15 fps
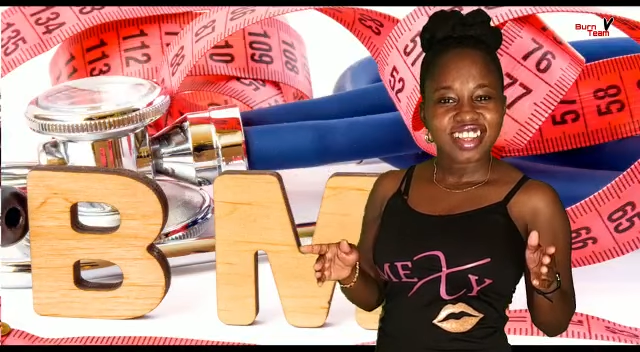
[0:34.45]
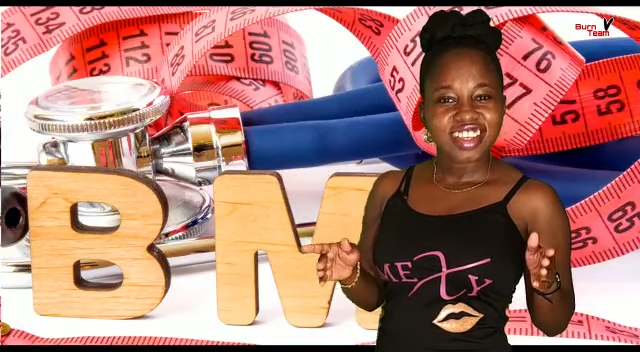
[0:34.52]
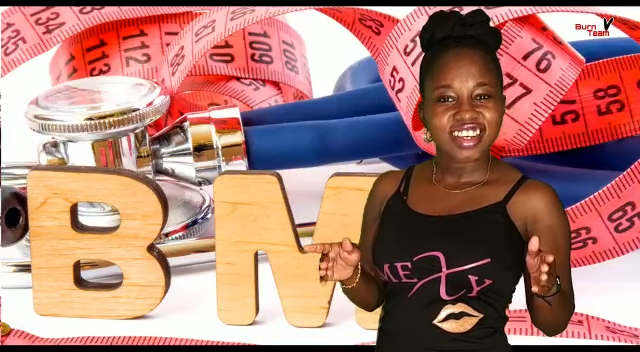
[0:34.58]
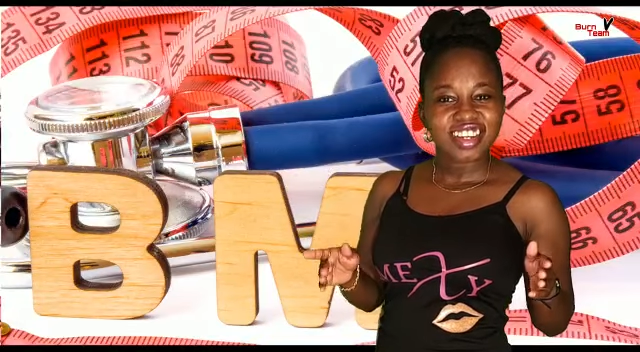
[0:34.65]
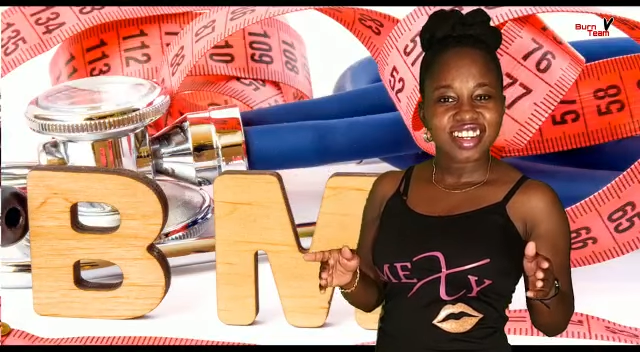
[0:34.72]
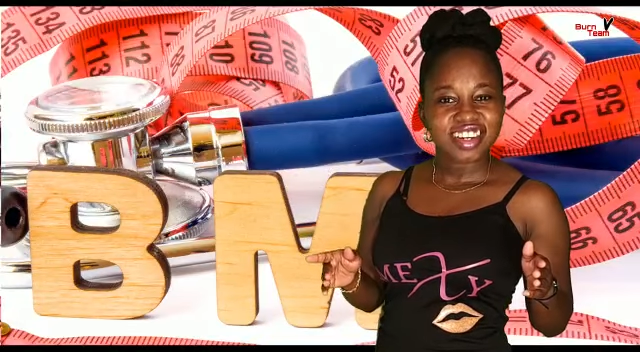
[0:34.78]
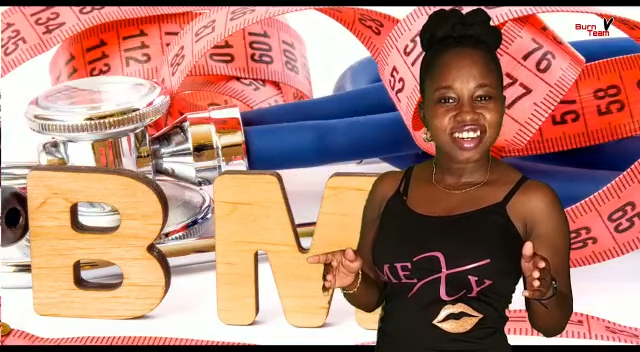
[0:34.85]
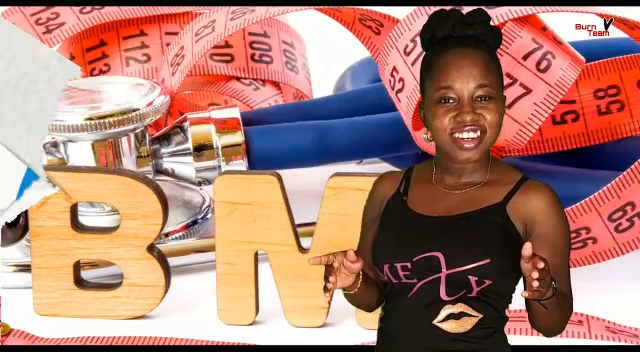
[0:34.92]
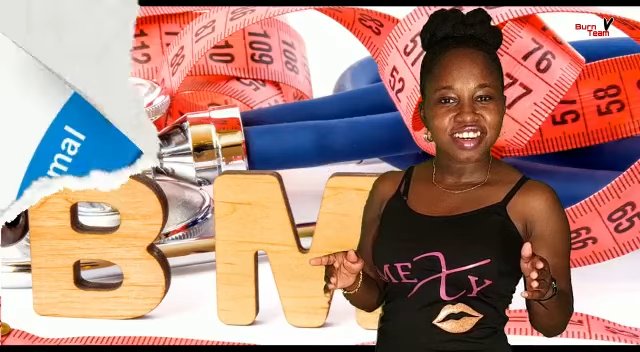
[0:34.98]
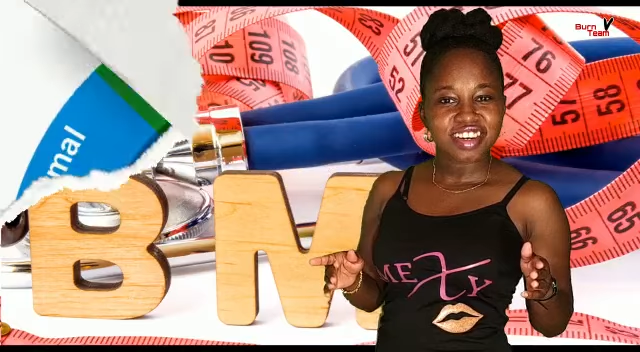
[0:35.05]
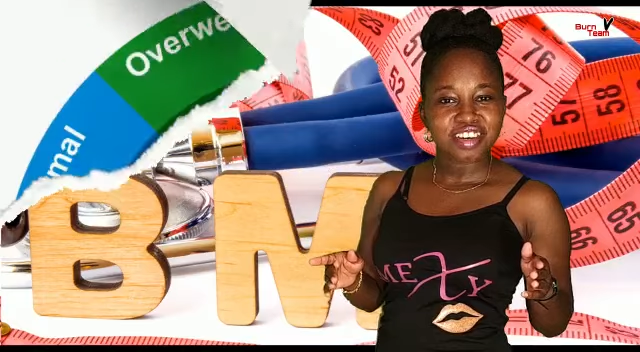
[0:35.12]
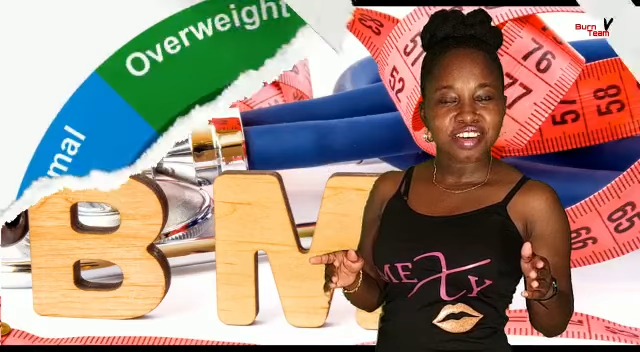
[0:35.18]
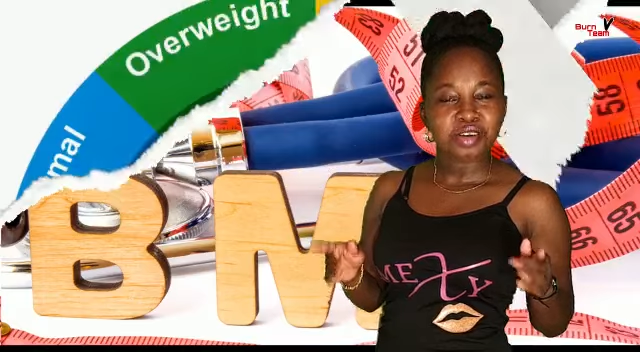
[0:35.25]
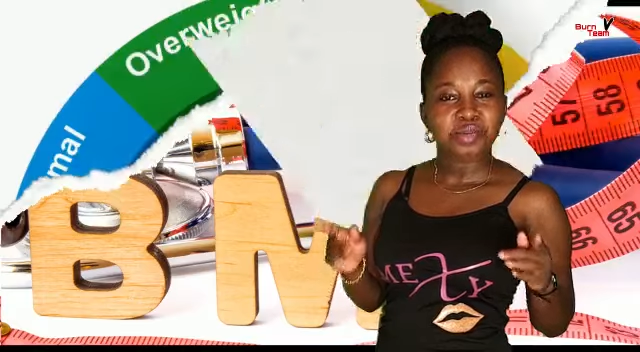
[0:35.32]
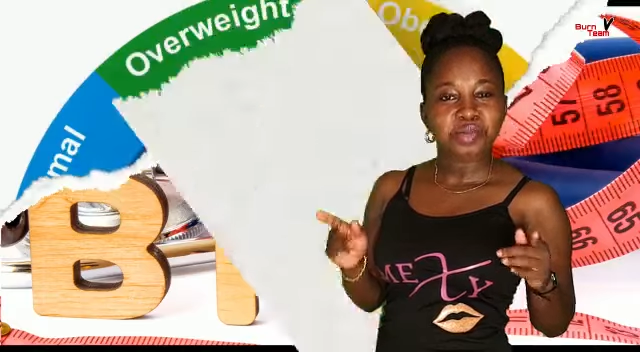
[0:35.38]
and
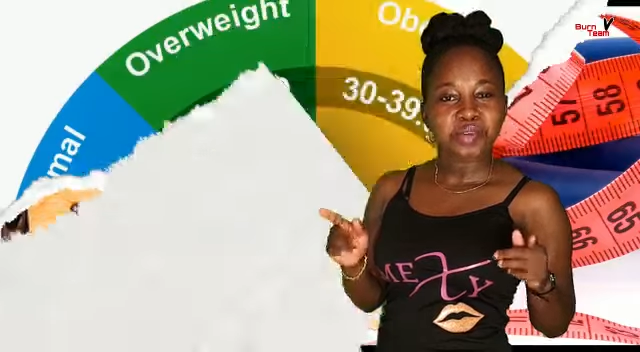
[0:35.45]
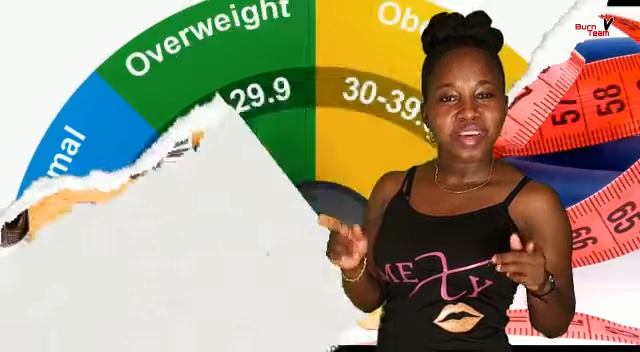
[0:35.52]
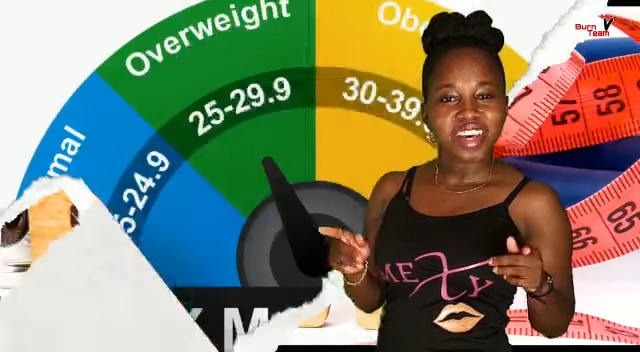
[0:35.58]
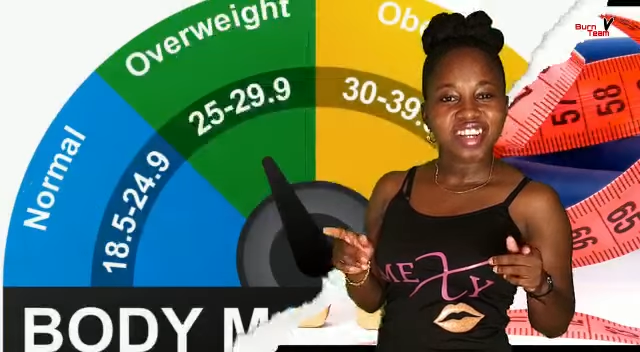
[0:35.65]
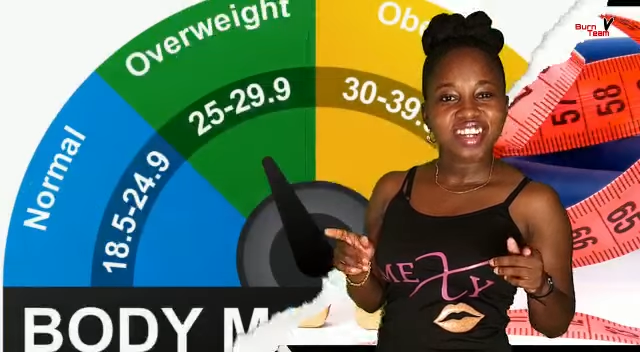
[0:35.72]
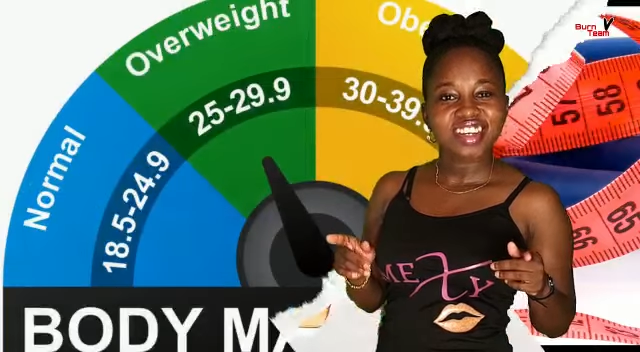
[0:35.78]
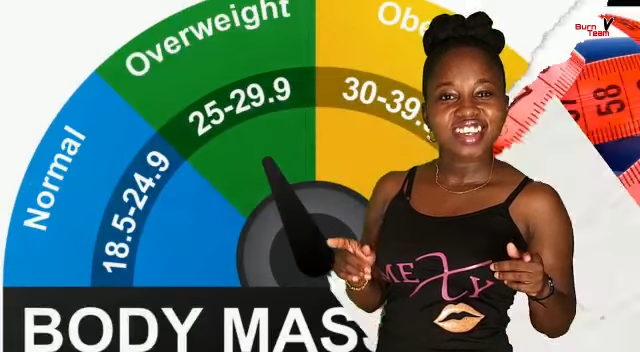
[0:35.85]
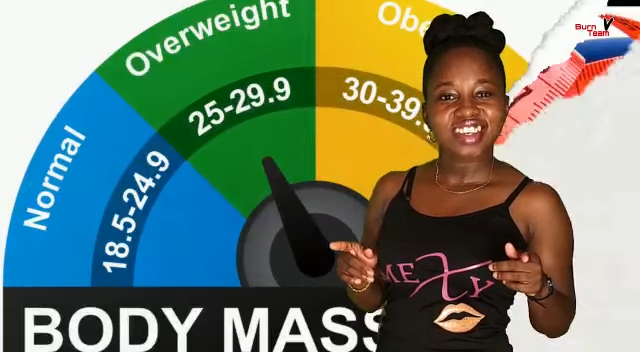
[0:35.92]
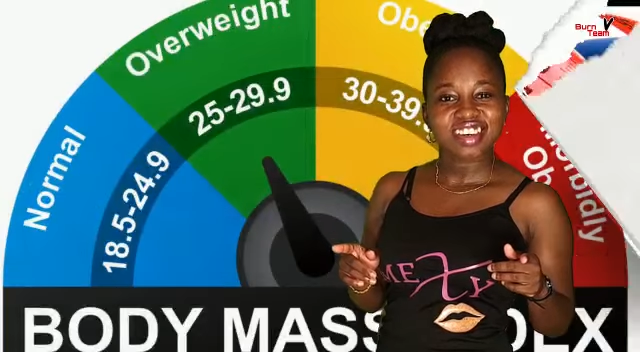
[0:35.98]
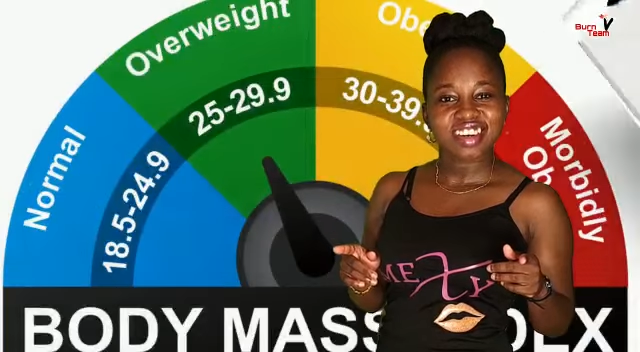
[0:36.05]
today we are